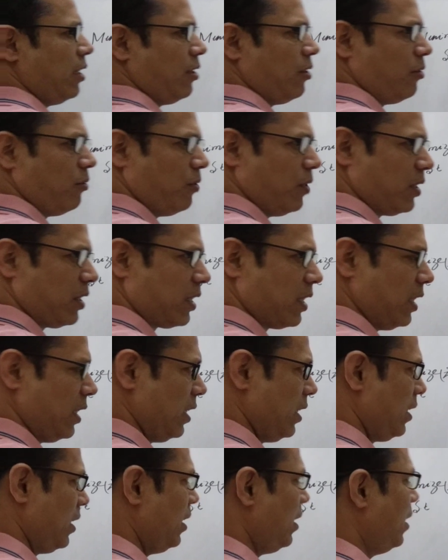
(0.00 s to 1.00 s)
first
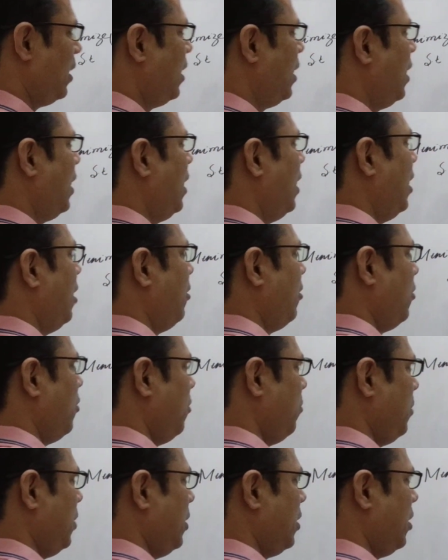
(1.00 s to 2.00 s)
condition.
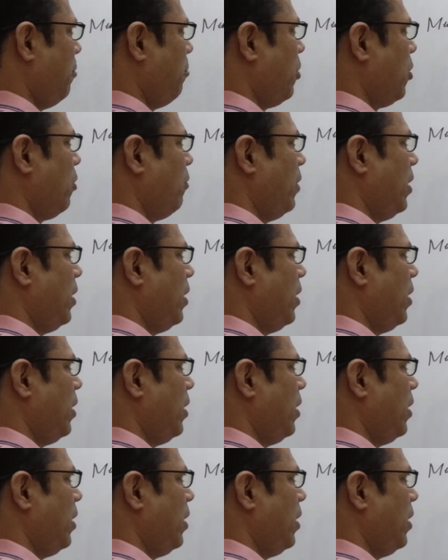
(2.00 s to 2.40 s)
Means number of